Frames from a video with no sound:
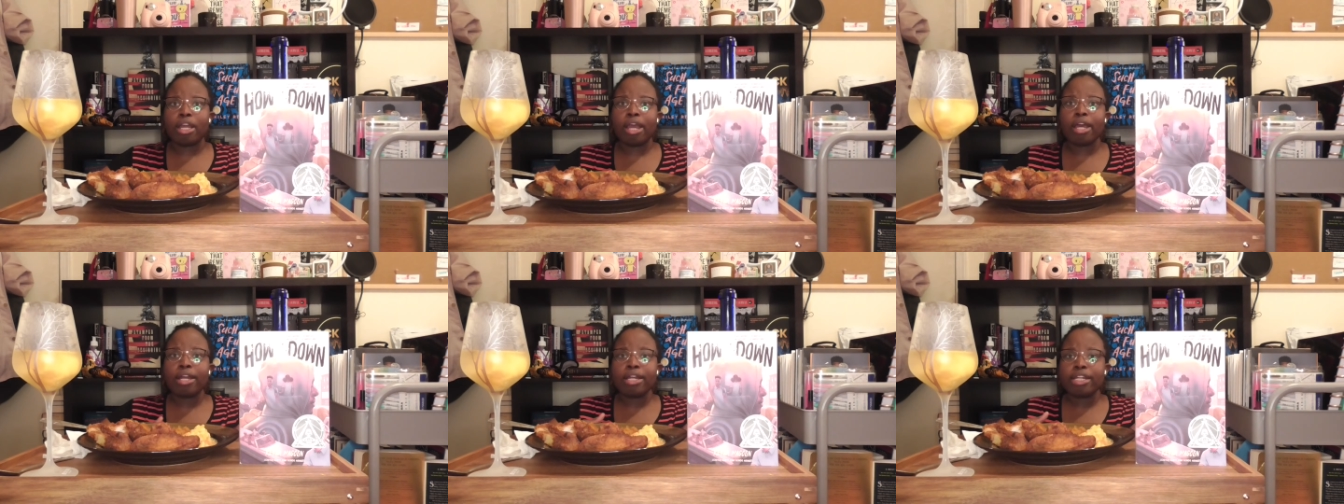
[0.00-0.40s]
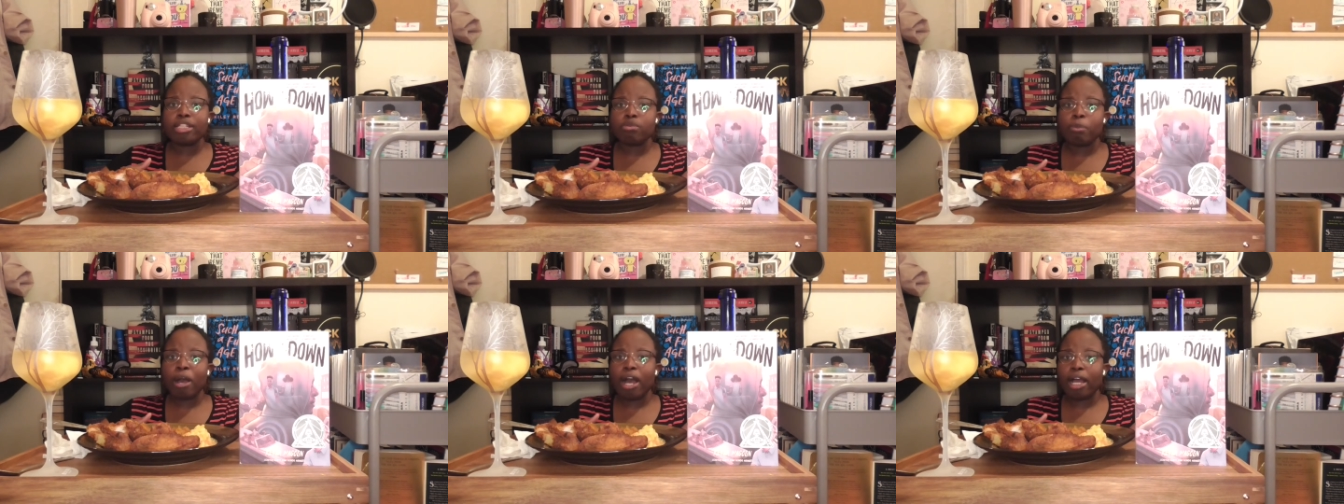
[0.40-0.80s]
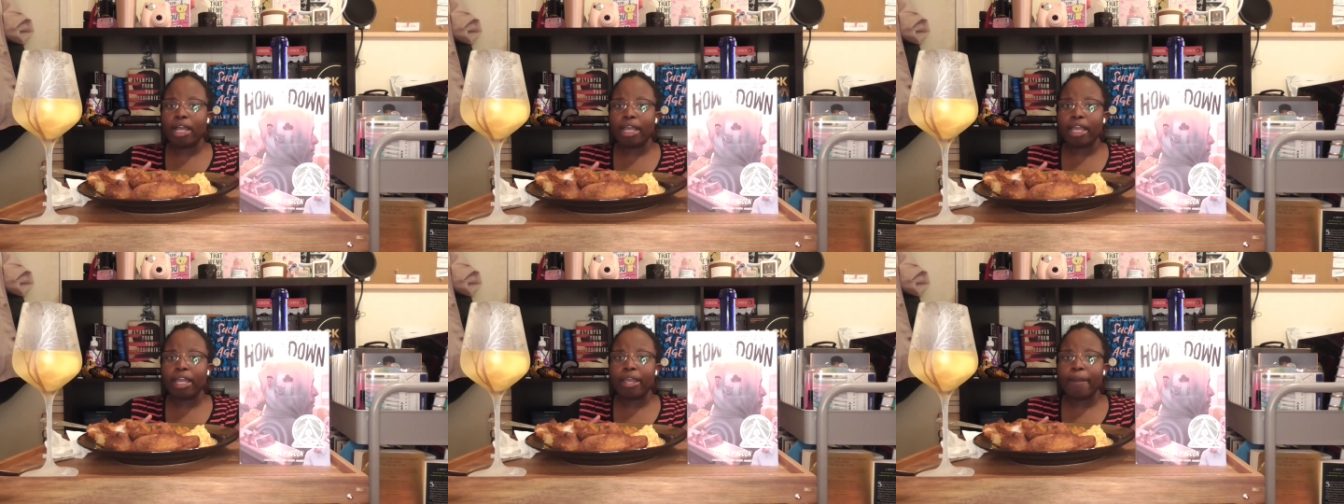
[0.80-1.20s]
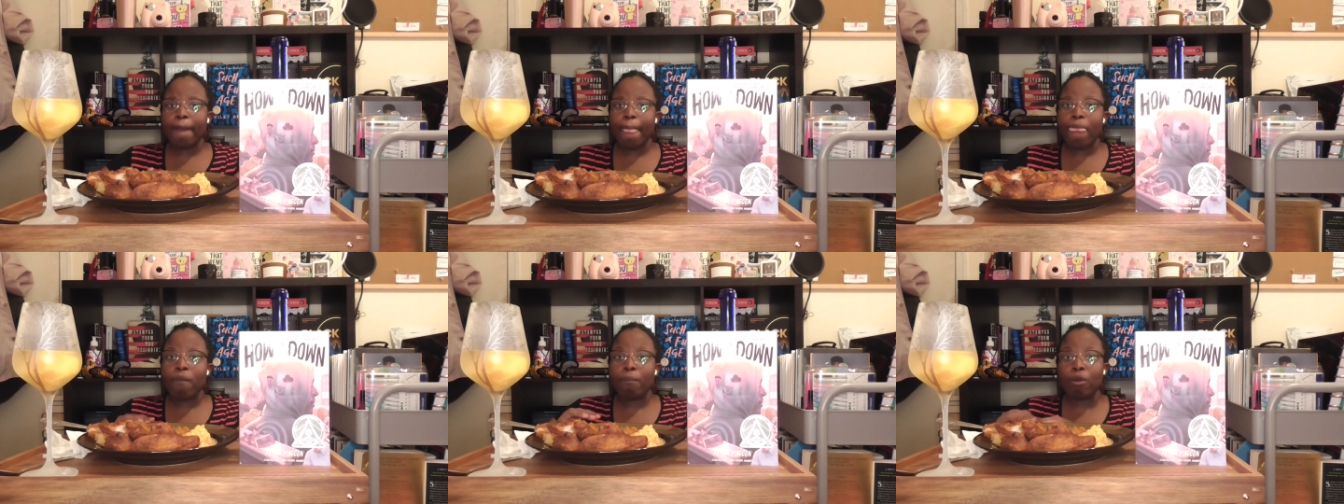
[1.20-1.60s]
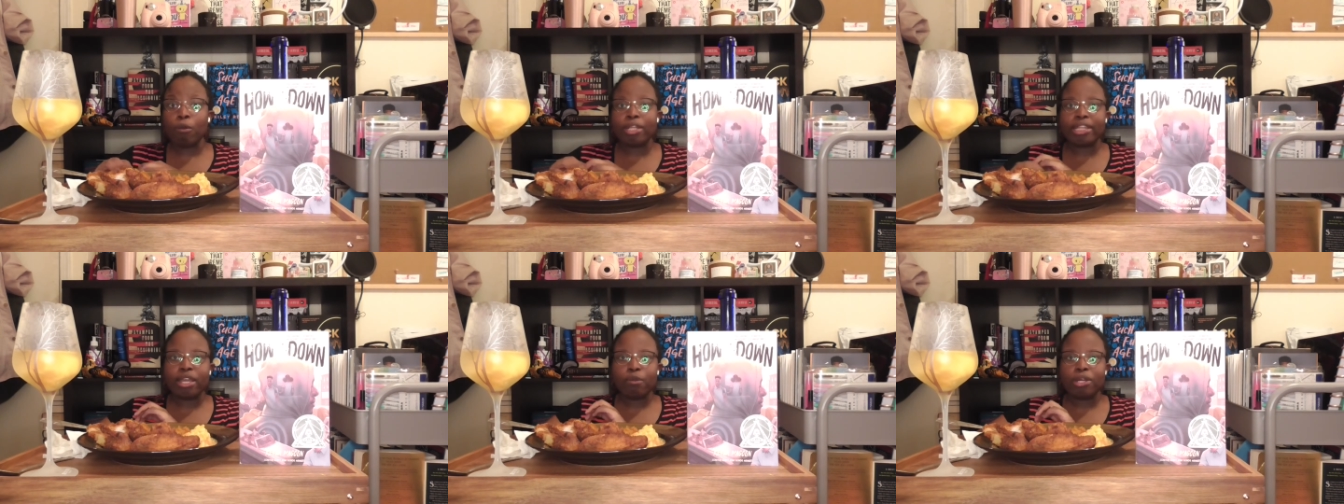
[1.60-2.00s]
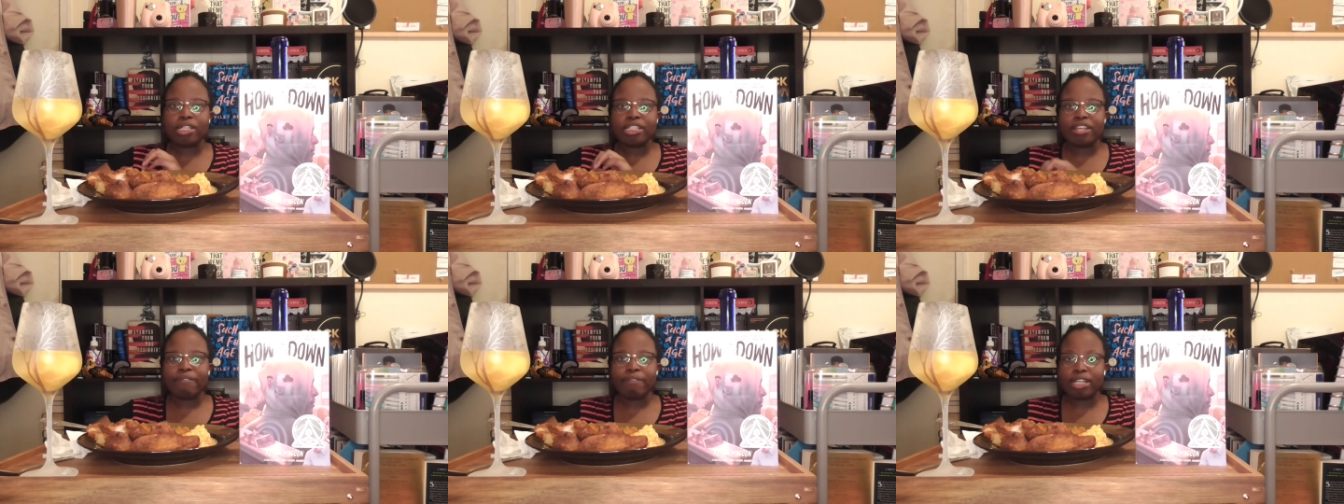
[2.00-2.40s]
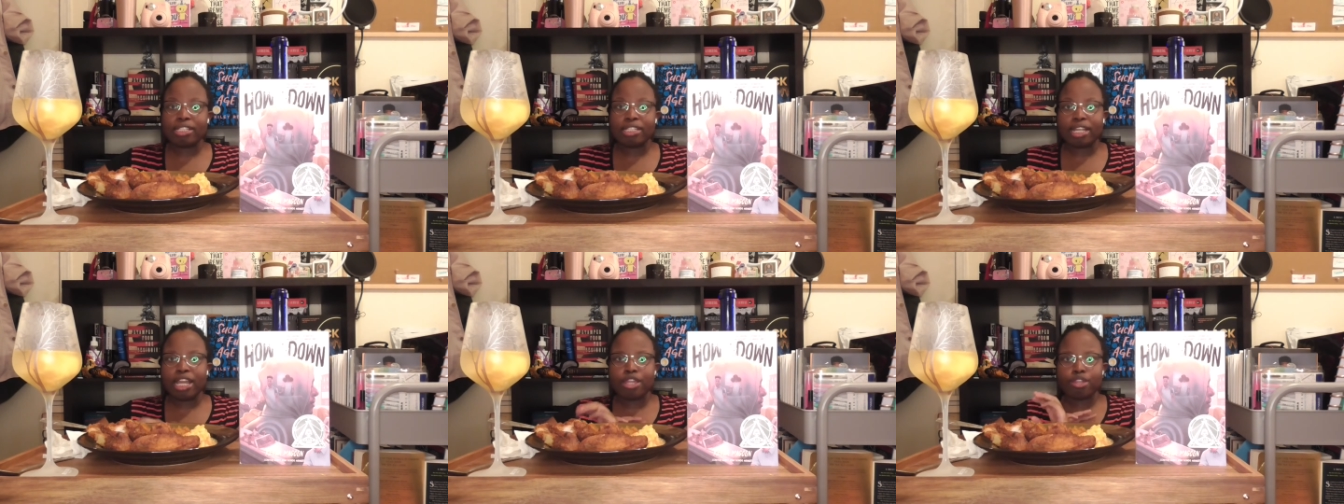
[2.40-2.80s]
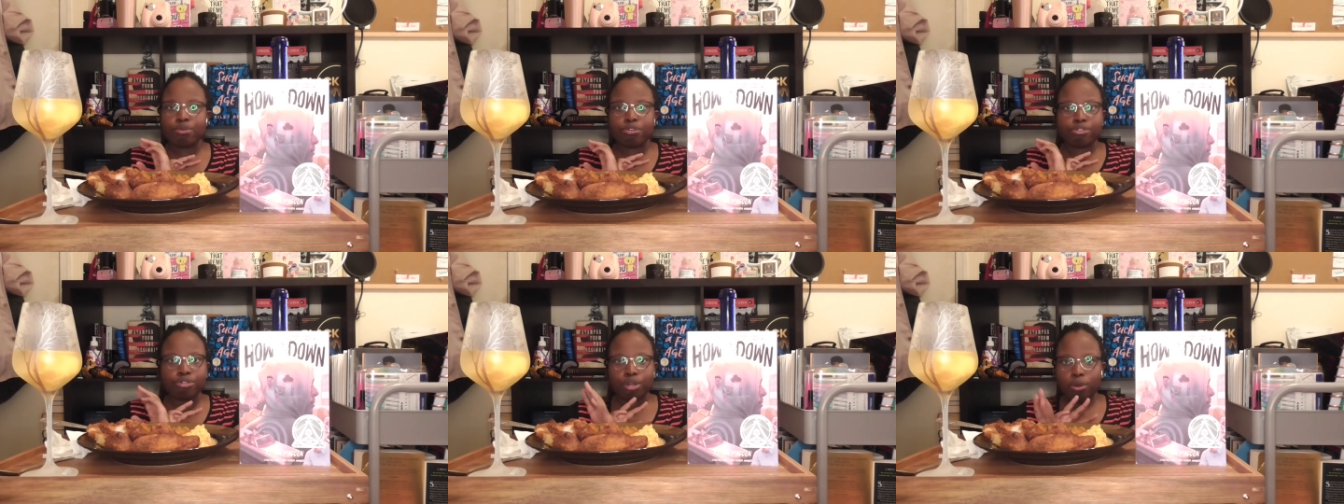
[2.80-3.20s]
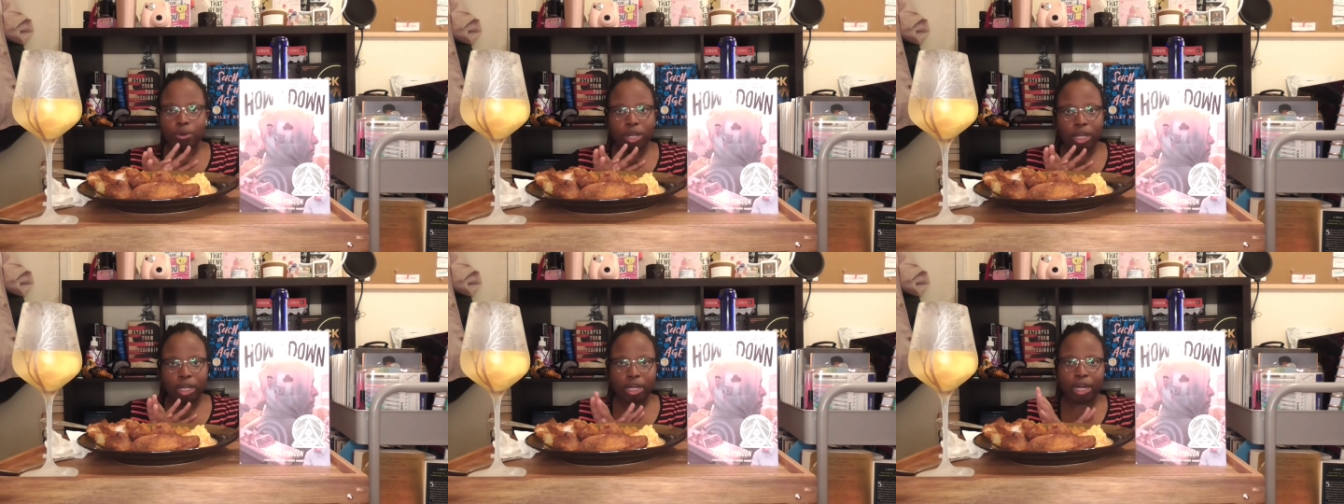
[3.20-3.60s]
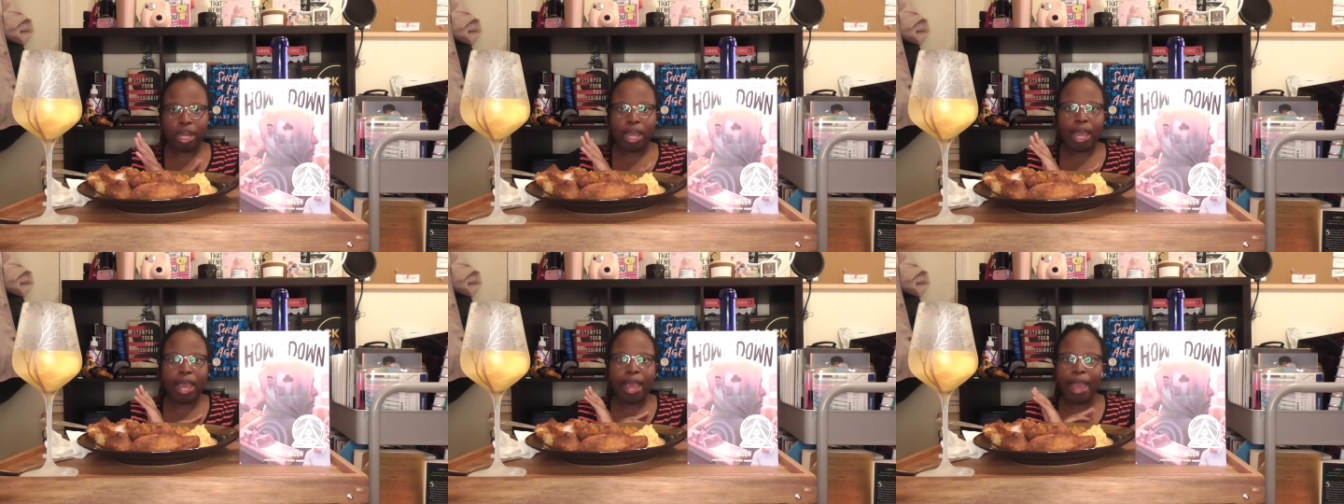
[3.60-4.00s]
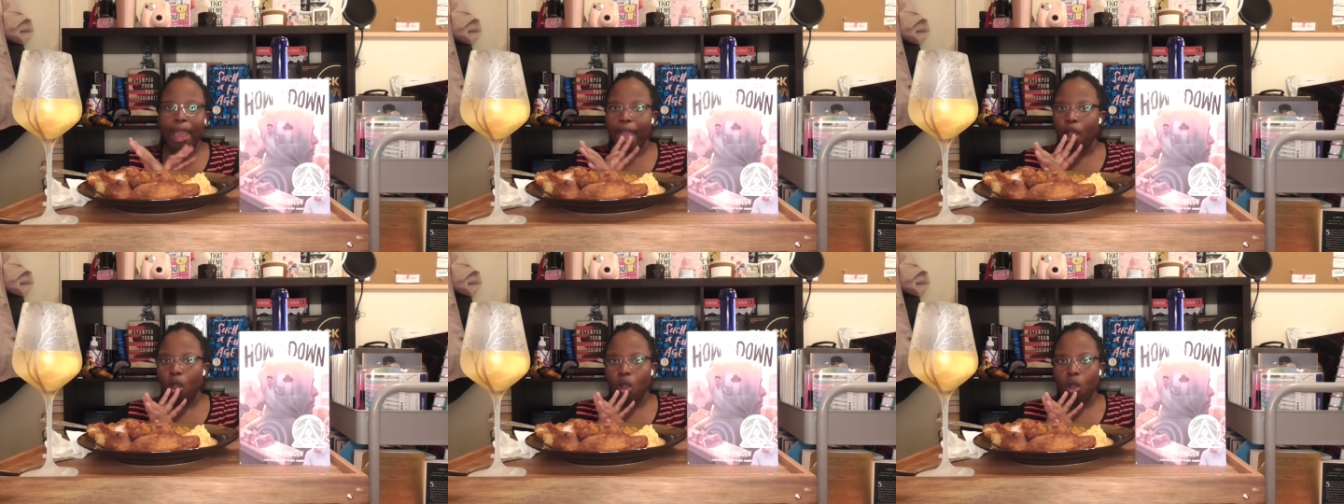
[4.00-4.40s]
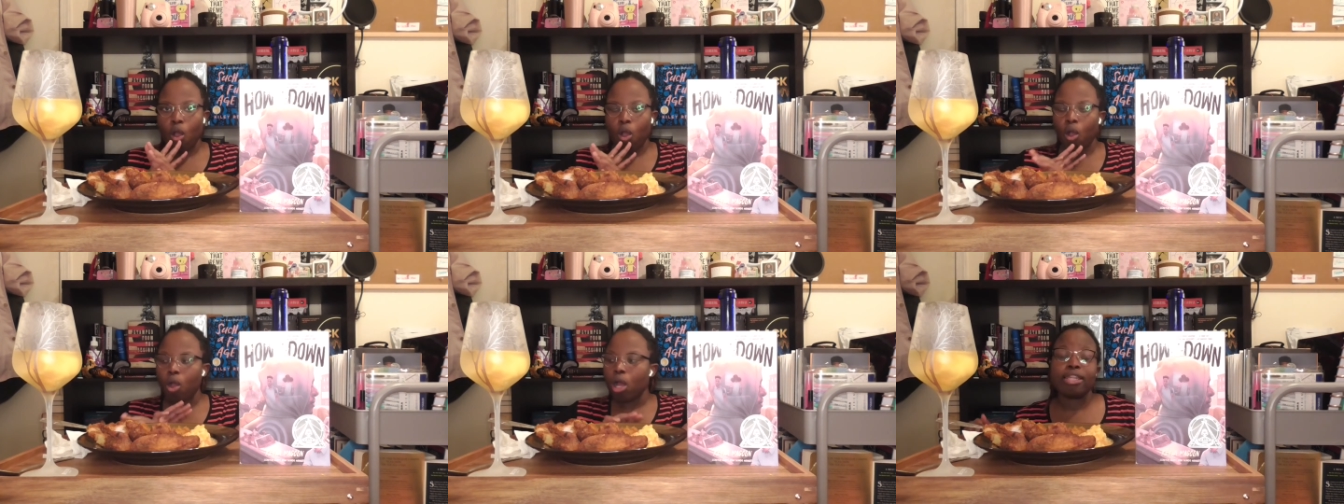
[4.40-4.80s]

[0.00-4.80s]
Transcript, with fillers: gun in his pocket, but when they went to investigate, there was no gun at all.